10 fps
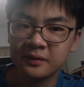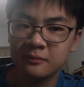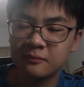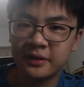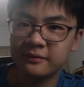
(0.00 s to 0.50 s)

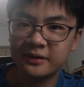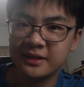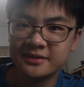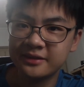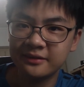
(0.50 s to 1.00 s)
But
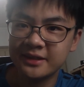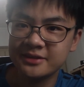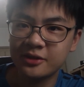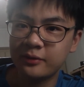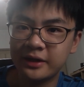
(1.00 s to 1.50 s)
that's
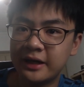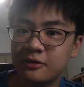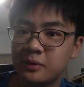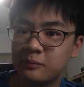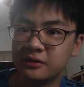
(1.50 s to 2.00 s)
not what I
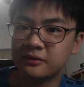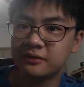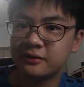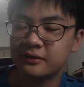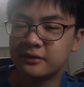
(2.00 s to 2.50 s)
remember.
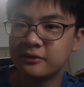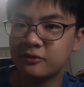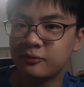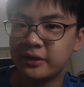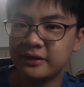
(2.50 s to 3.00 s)

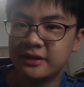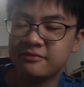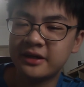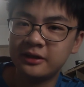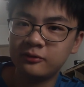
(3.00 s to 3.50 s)
When if
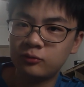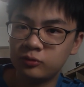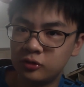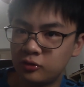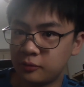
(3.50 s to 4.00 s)
I
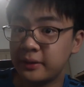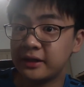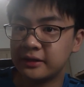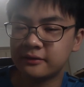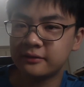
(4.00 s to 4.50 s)
look back,
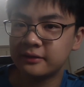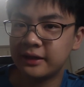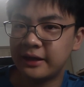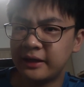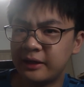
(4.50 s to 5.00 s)

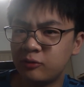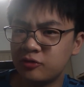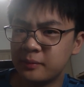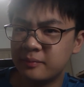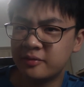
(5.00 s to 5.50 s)
I won't
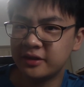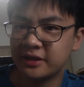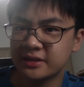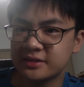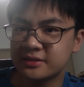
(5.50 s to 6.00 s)
remember it
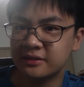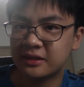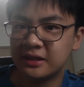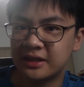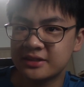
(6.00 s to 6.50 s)
as the
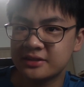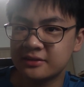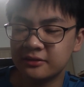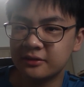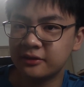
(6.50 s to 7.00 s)
class,
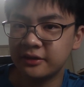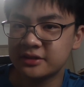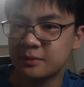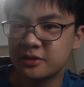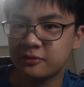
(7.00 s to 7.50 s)
the
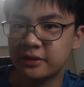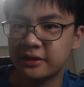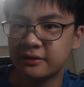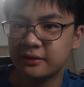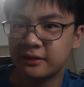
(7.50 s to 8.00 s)
subject
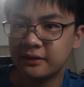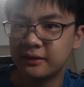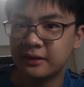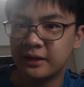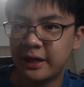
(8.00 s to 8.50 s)
where
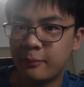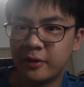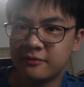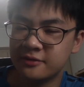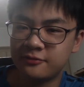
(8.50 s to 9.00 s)
I'm one
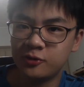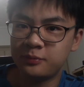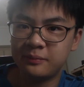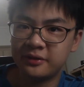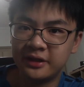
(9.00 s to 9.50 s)
of the few
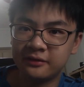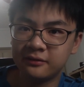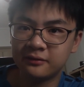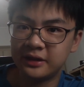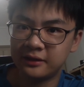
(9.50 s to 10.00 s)
people
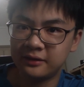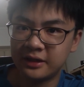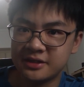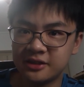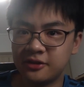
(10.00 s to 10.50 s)
that
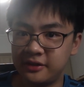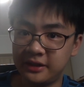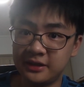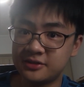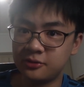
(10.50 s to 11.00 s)
actually got
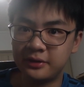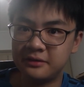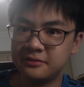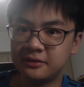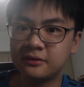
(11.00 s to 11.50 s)
A's or
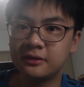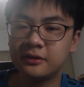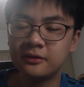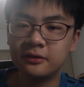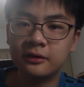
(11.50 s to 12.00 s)
whatever.
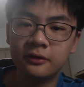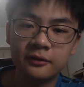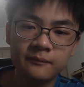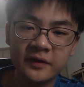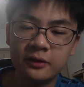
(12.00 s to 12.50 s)
Or
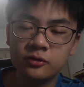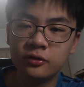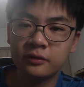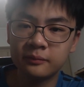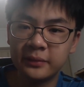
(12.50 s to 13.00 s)
I won't
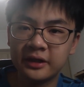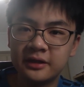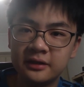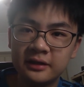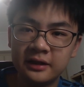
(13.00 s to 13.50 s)
look back at
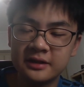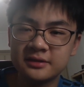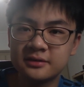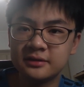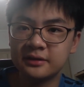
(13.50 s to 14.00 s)
it as
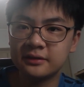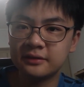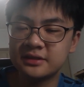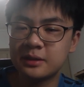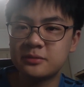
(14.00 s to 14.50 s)
the
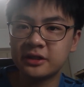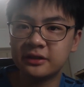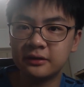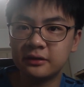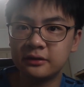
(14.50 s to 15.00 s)
subject that
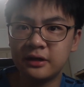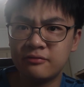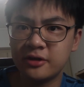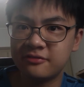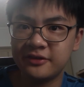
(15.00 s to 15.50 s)

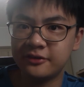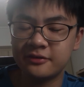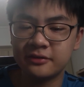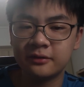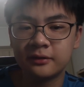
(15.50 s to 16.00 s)
everyone failed or whatever.